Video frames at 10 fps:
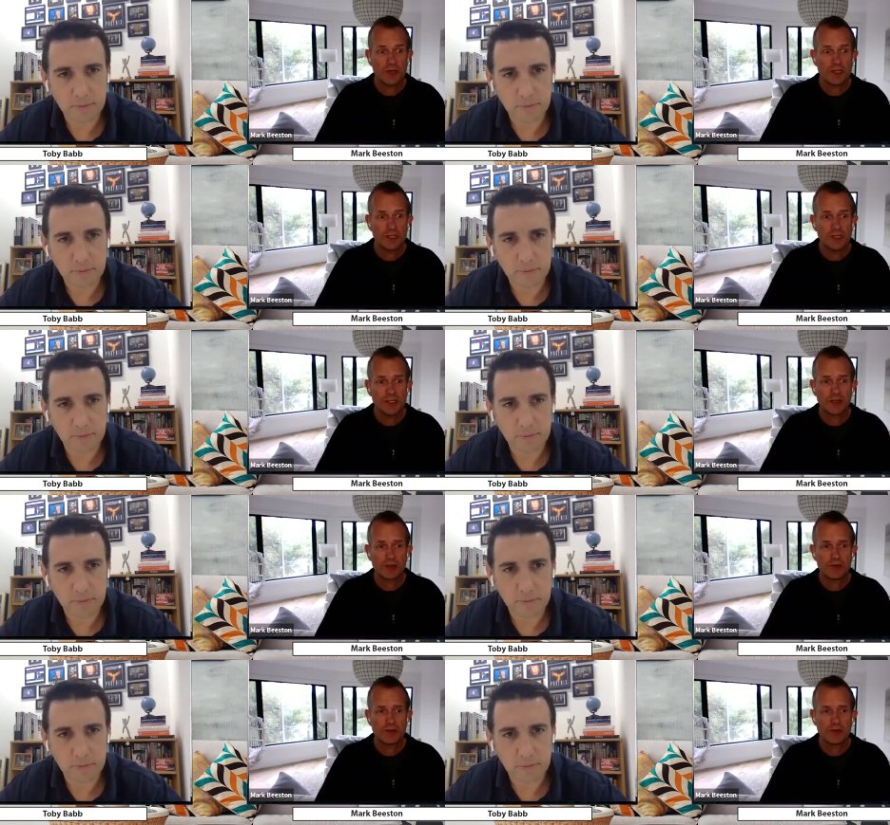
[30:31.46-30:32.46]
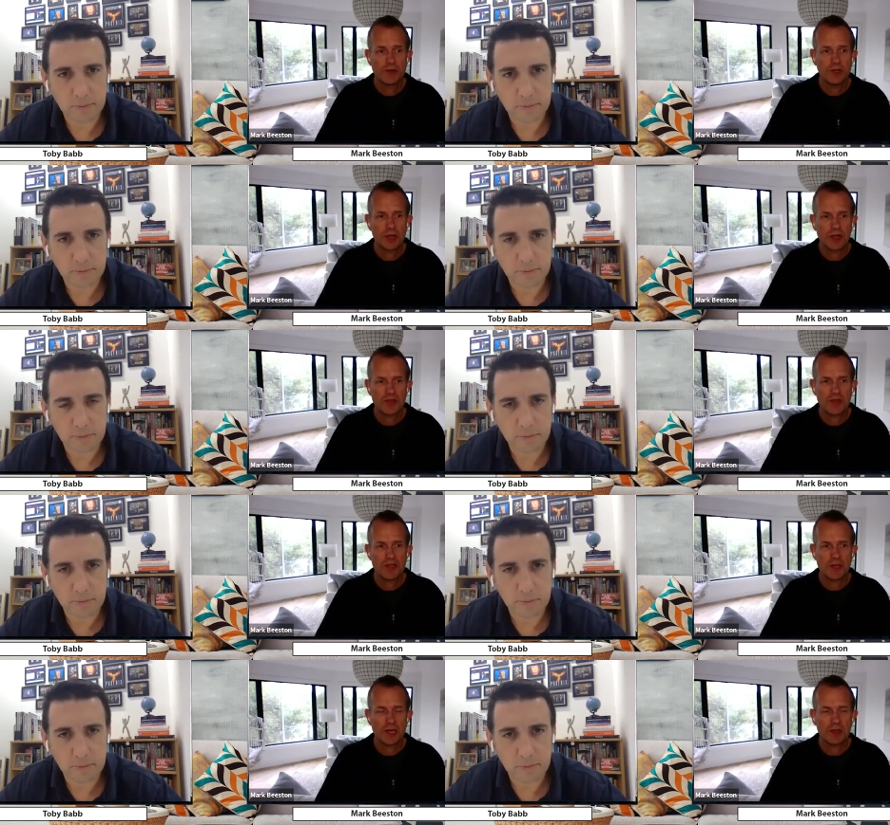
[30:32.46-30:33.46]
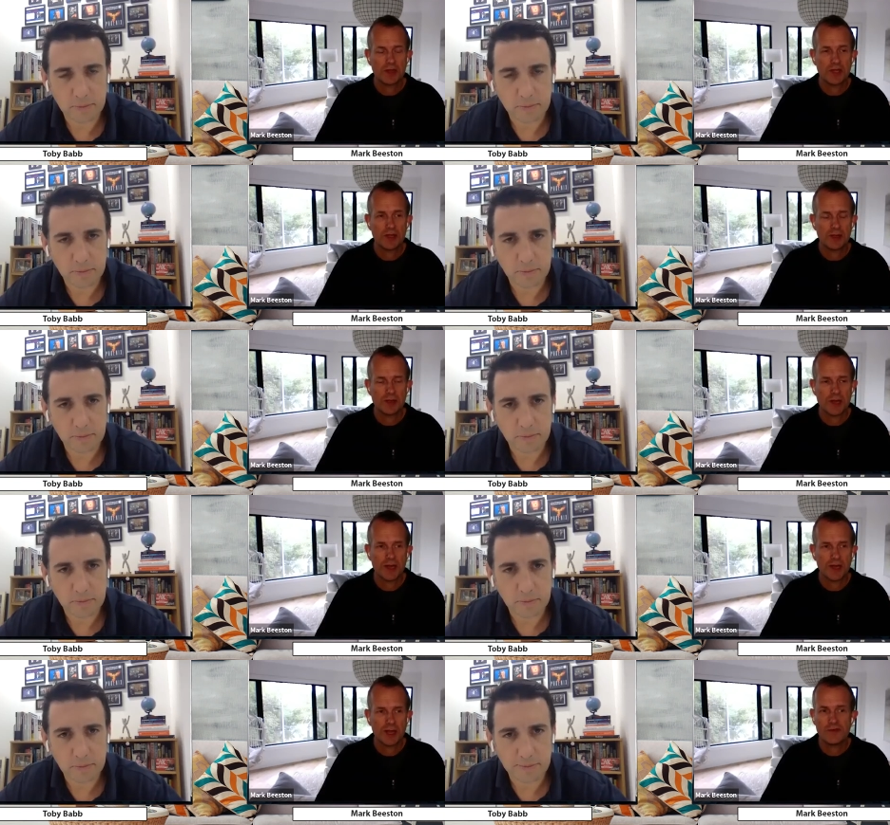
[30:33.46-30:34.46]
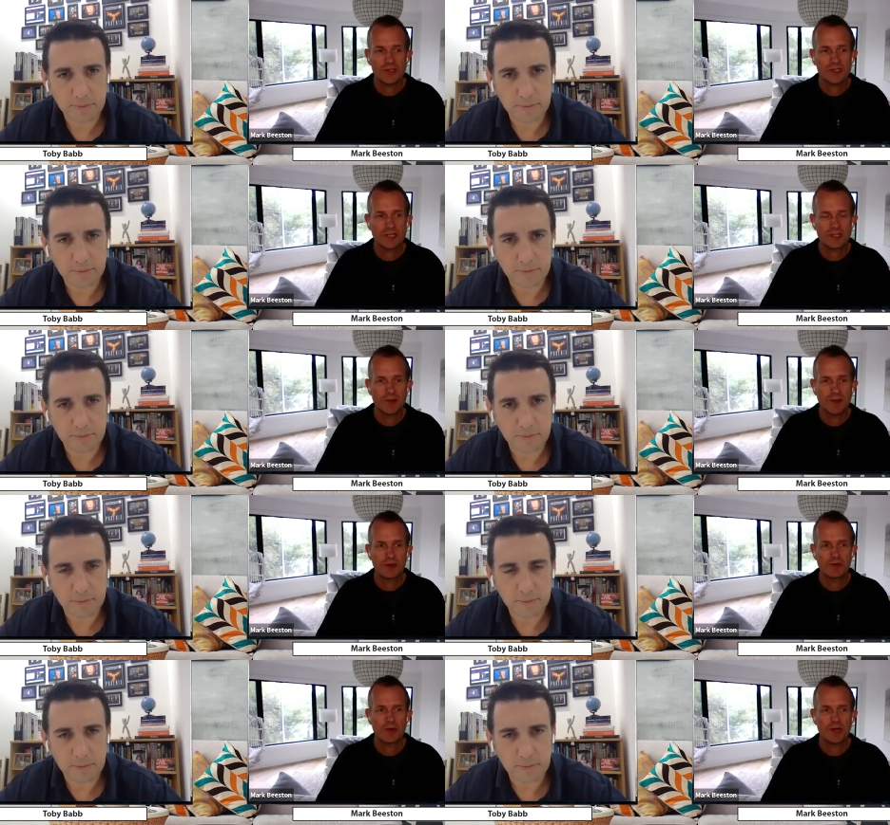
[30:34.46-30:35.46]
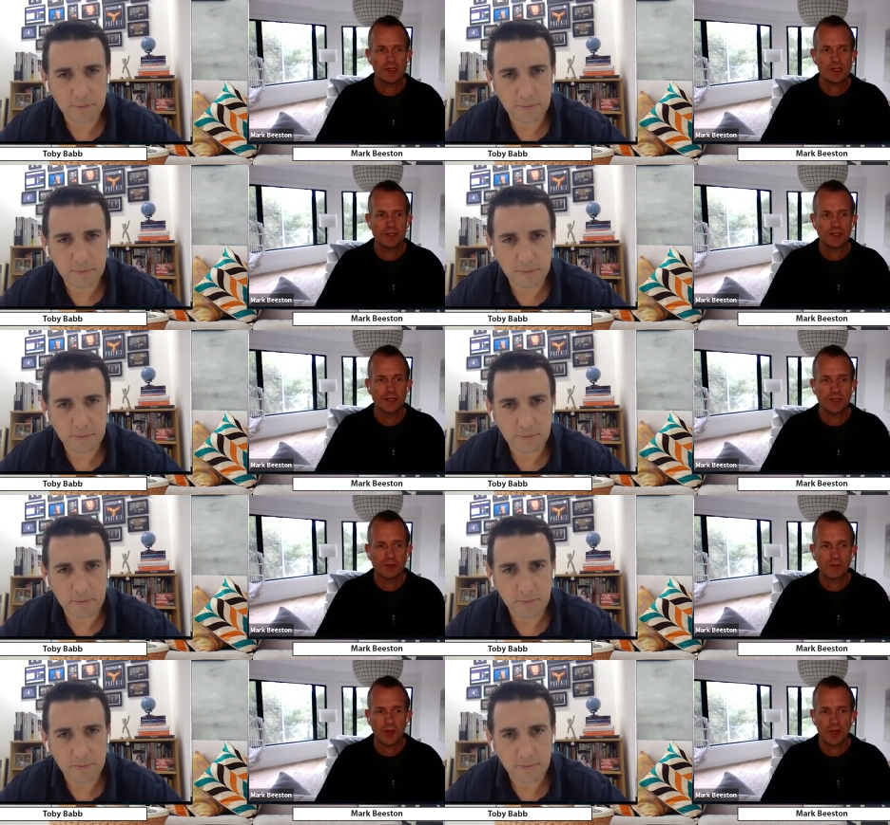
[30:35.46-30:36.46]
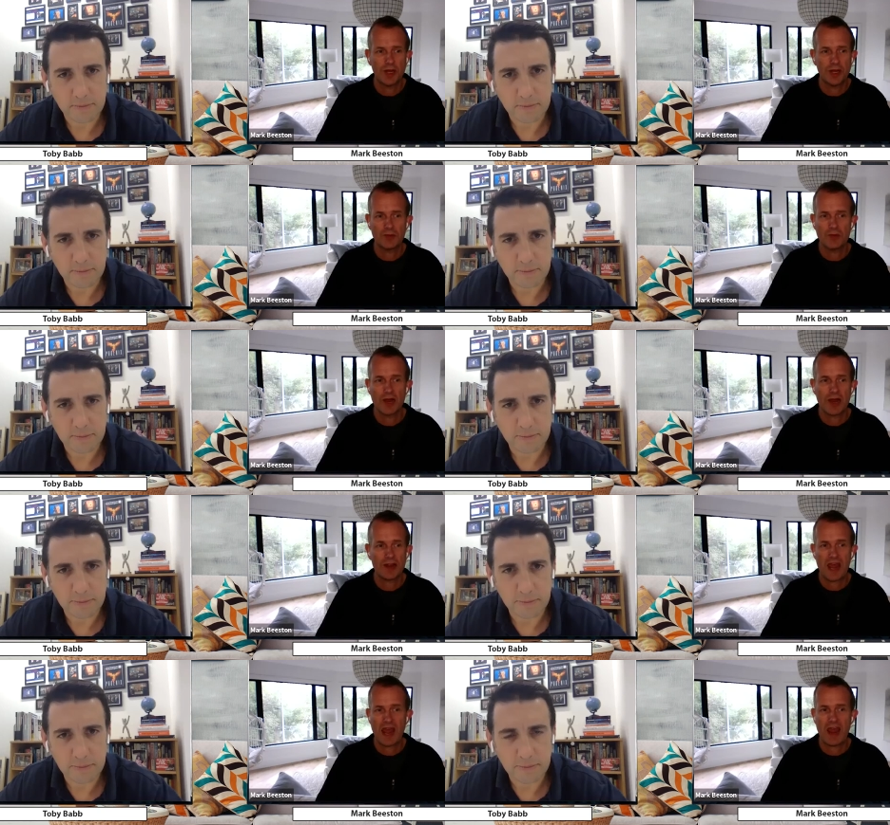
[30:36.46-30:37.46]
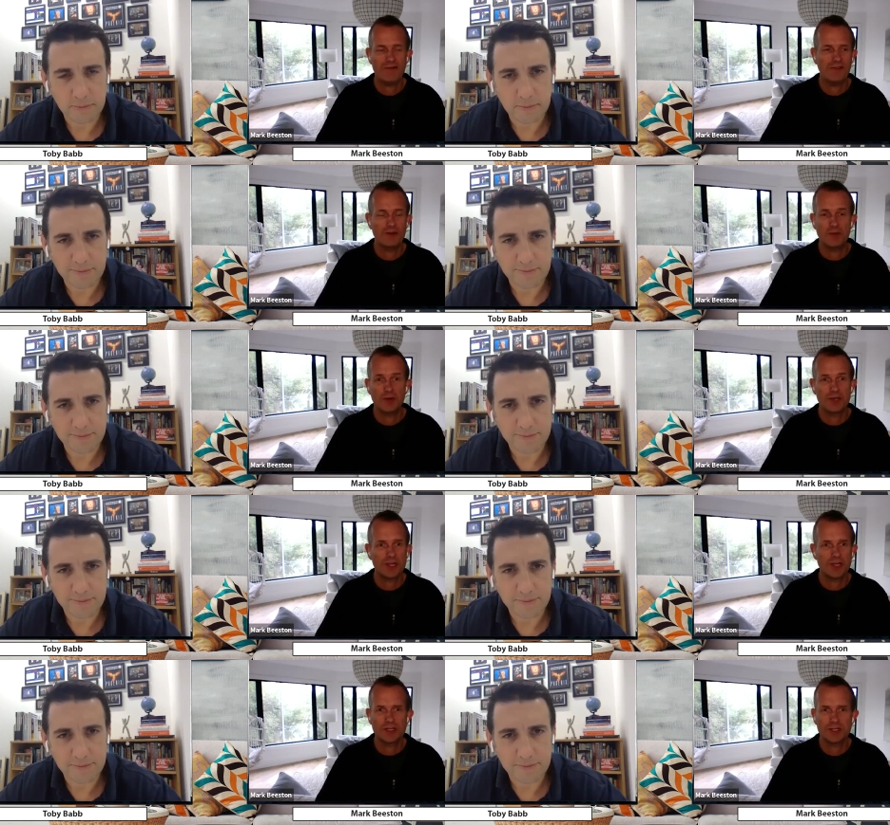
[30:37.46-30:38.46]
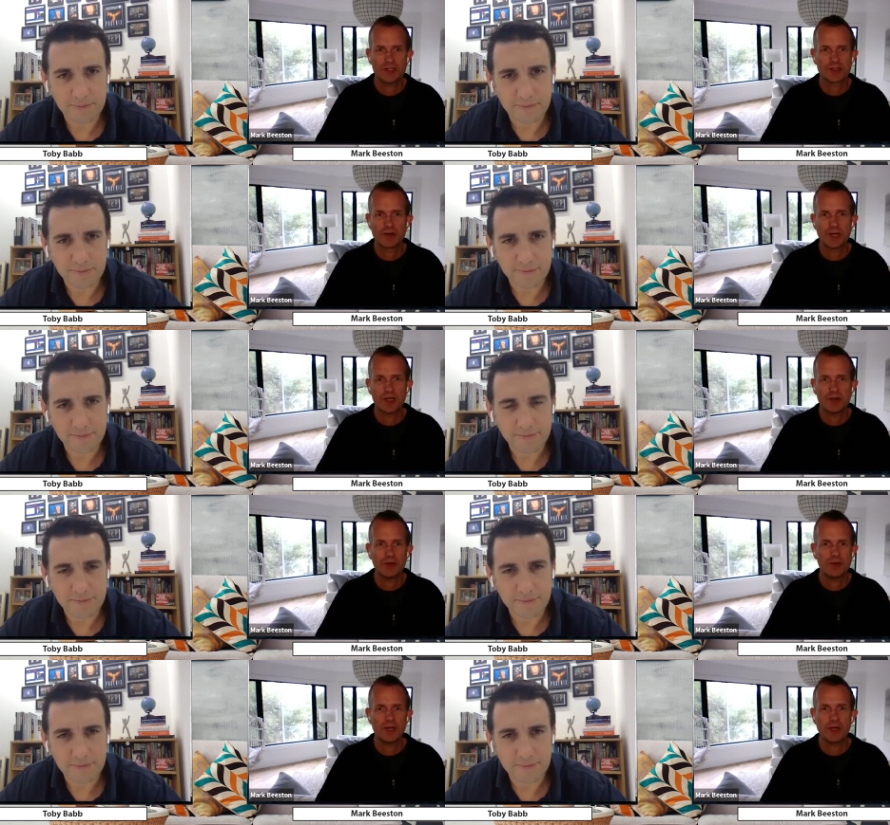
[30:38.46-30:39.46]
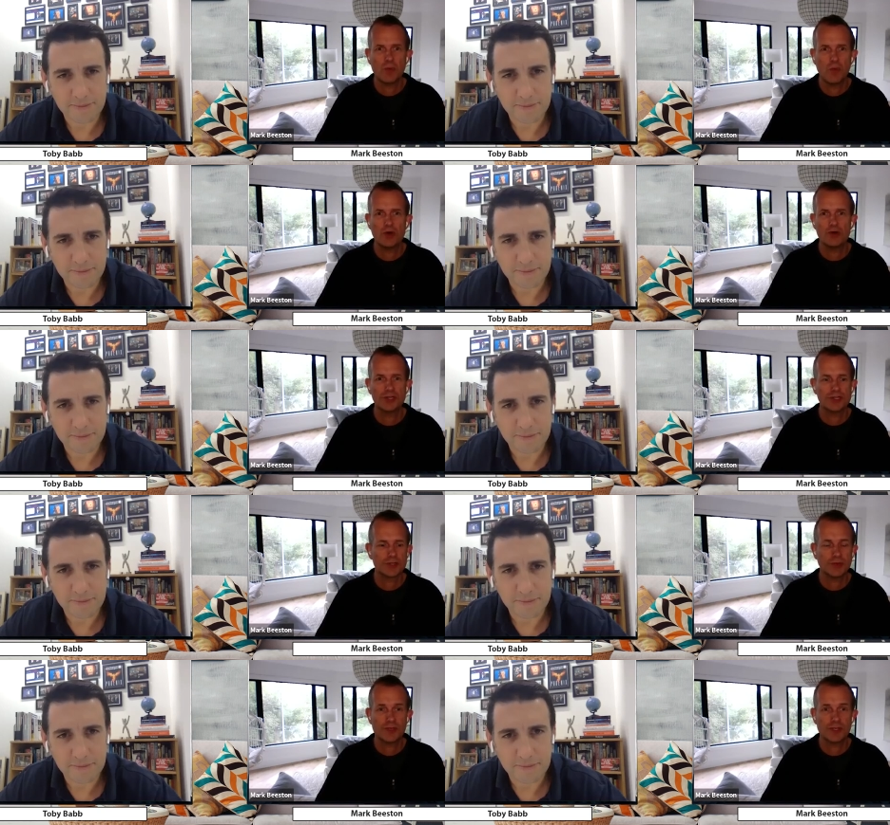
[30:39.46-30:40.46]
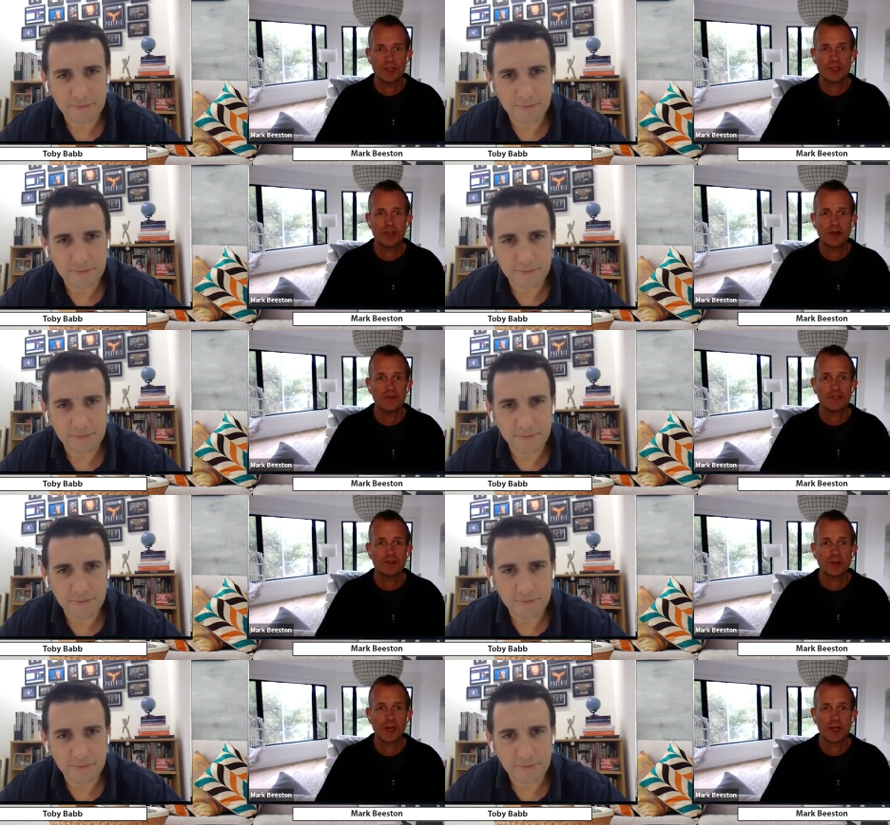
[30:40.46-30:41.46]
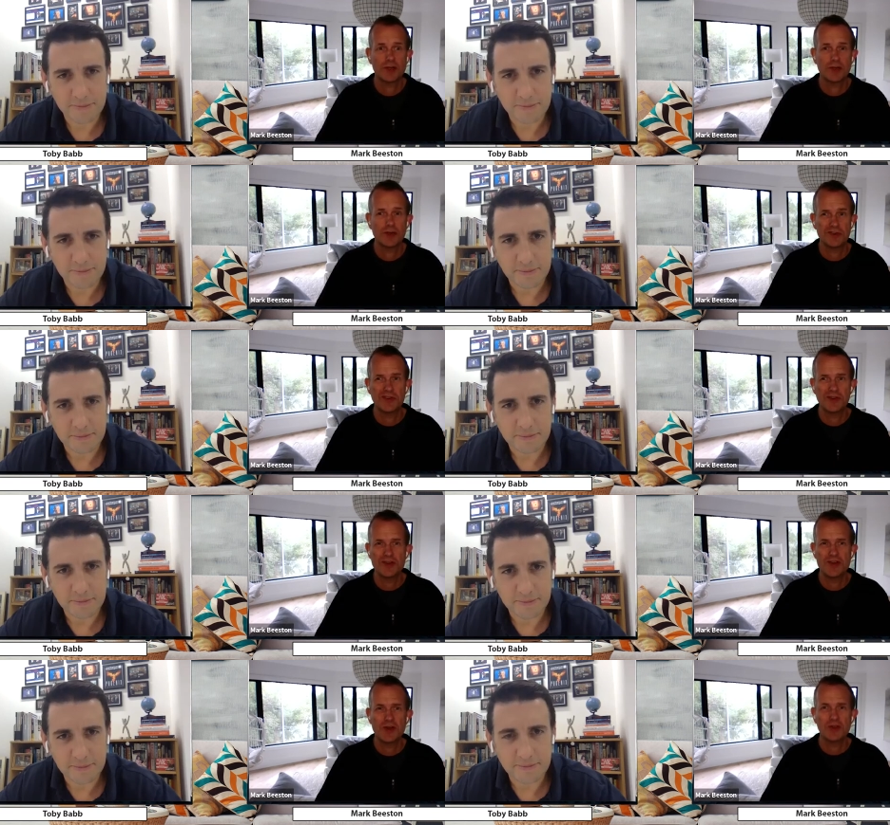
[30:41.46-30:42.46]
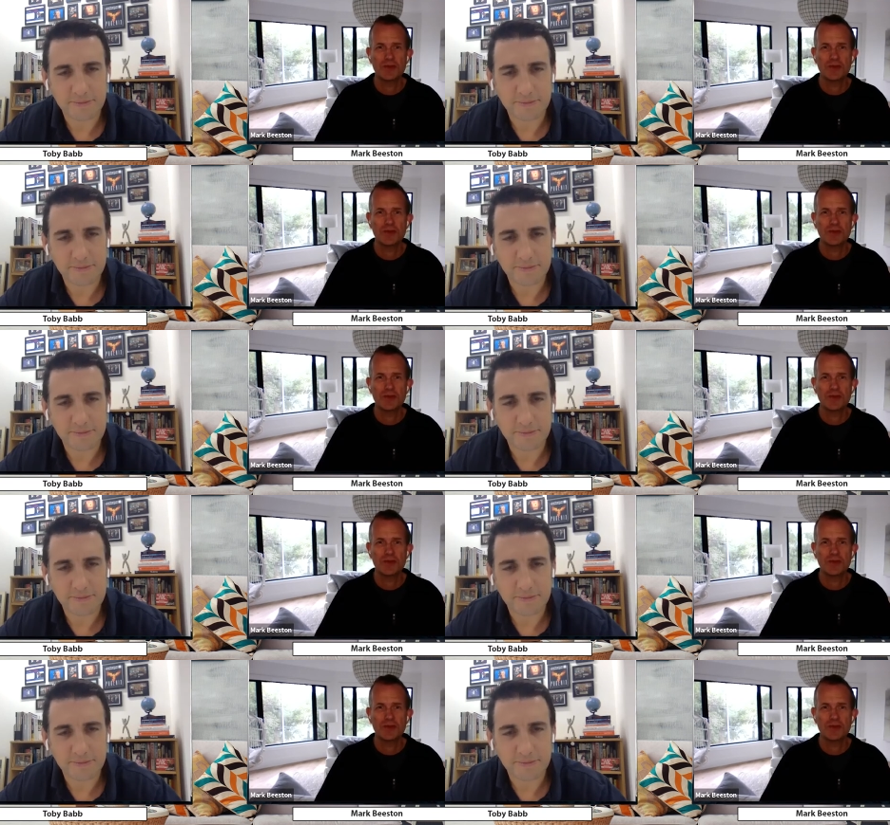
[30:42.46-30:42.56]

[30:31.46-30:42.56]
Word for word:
Speaker 1: really good question. So look, I think I think over the six month horizon, you know i think everybody is just struggling with like what does the return to the office look like not not